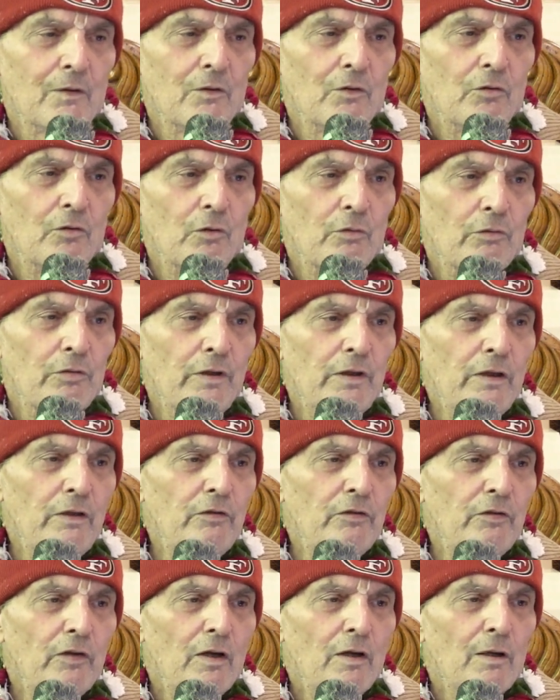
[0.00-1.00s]
So
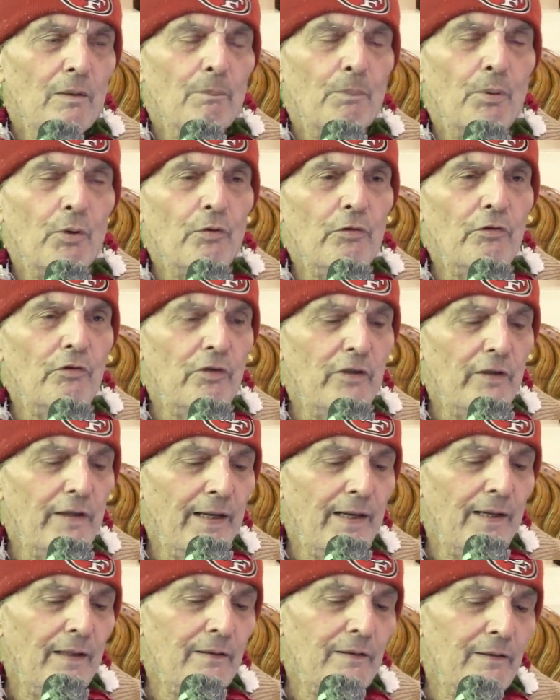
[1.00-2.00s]
these
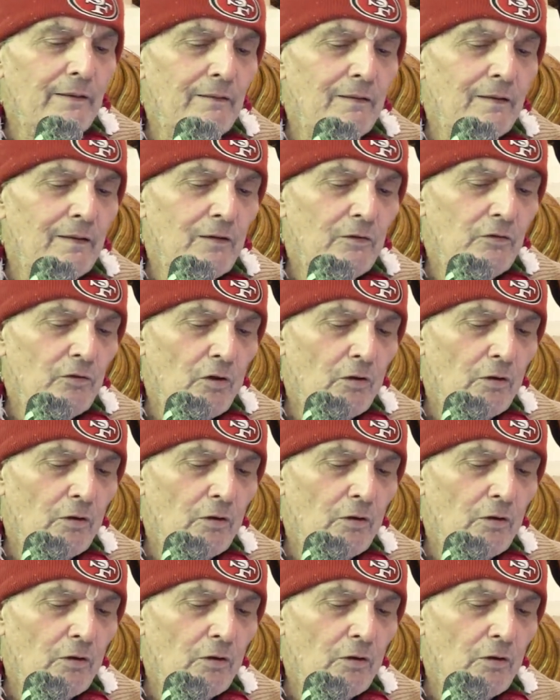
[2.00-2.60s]
personalities